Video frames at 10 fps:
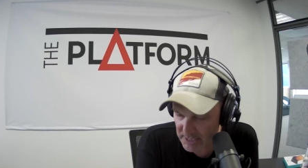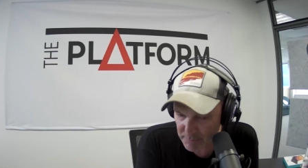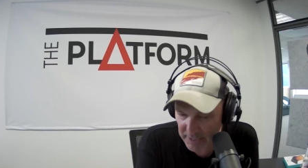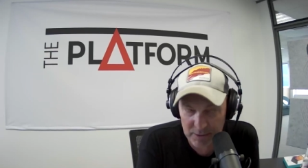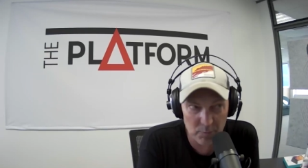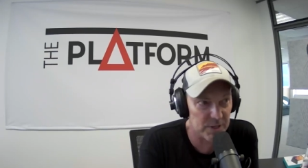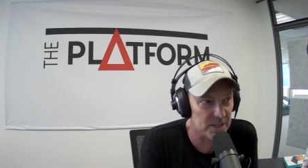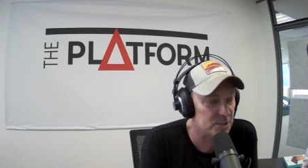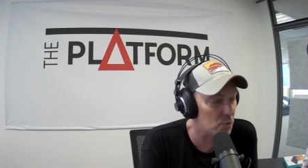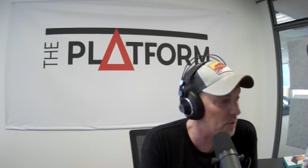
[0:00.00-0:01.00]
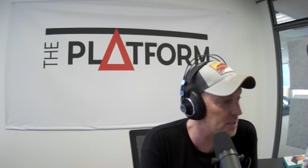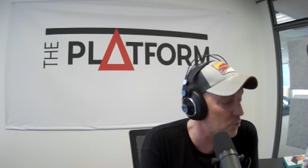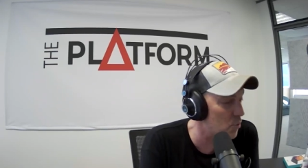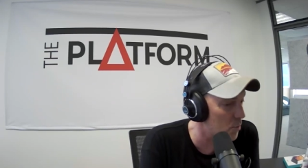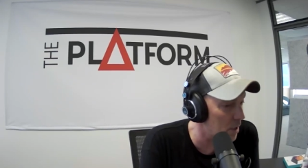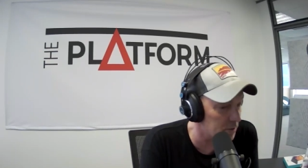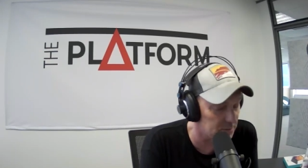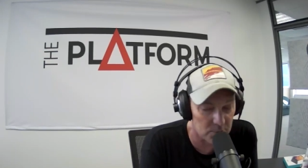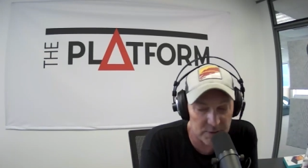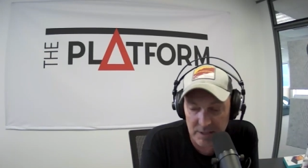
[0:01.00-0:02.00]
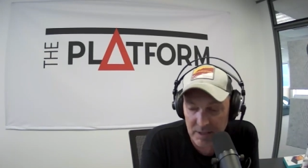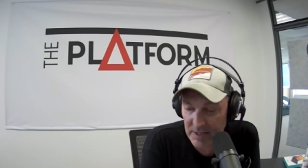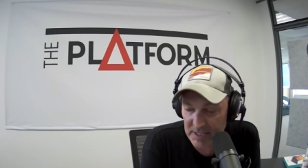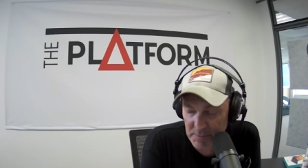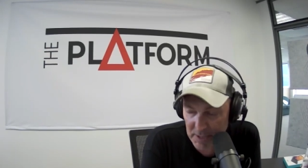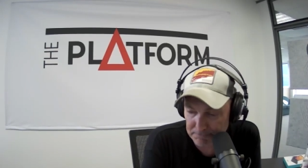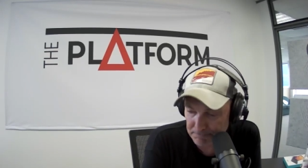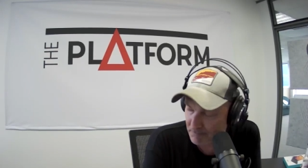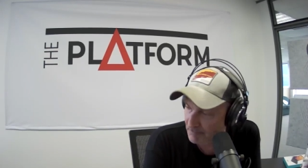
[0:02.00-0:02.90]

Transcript: He is back with us. Always a warm welcome, Doully. Thanks, mate.